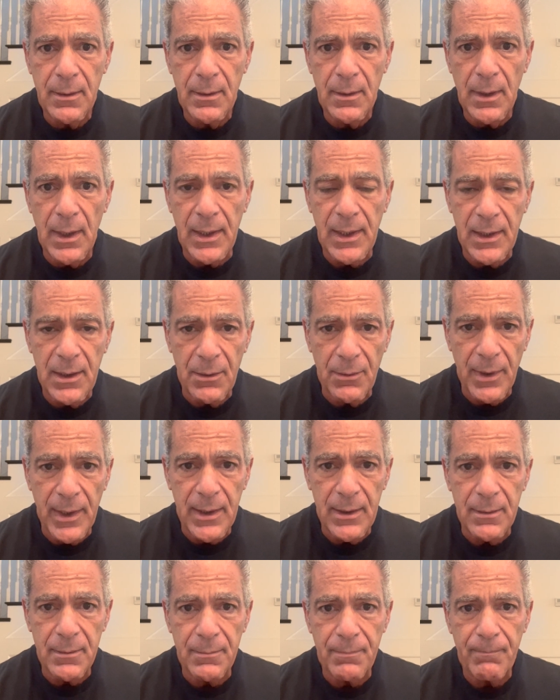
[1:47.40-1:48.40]
At any
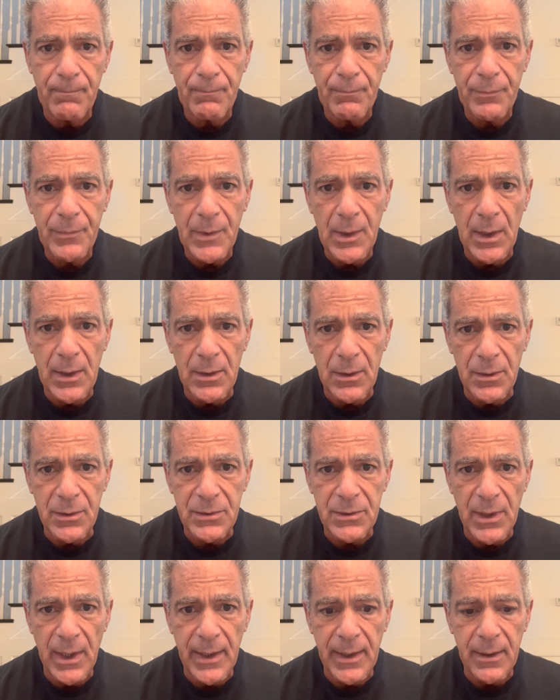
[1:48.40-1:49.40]
rate, it
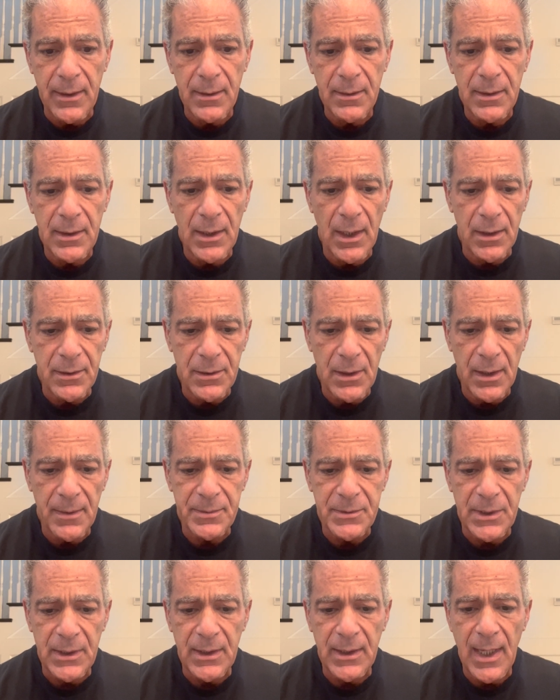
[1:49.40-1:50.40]
looks like the
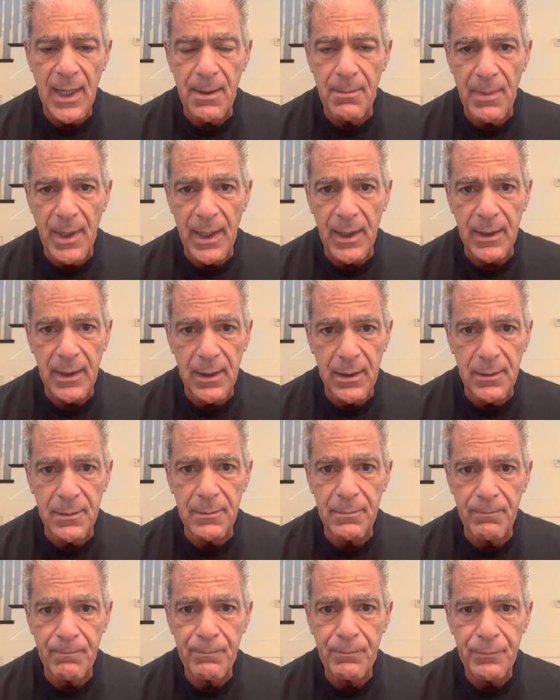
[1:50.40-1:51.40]
autopsy came back and
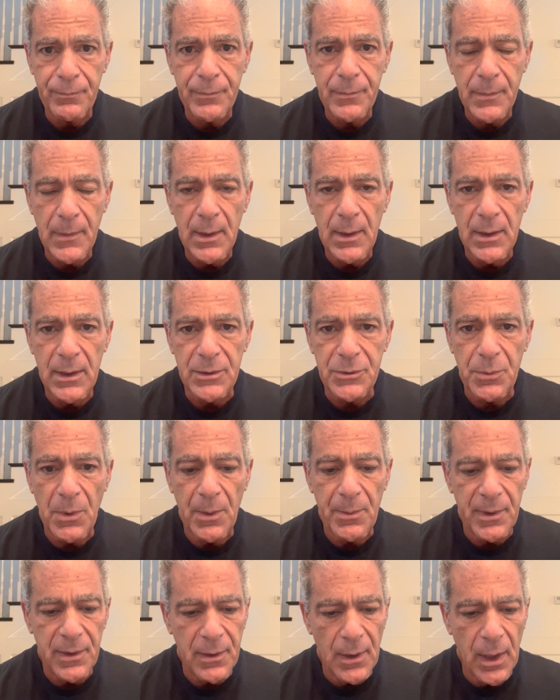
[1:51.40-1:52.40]
it's what
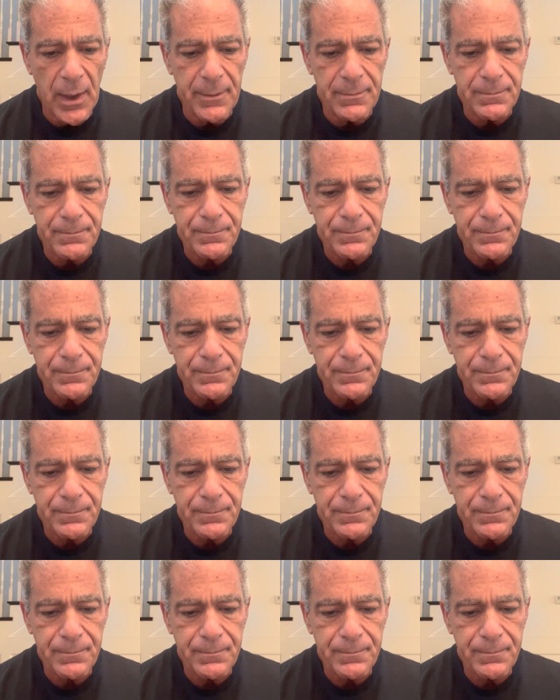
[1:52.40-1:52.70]
we thought.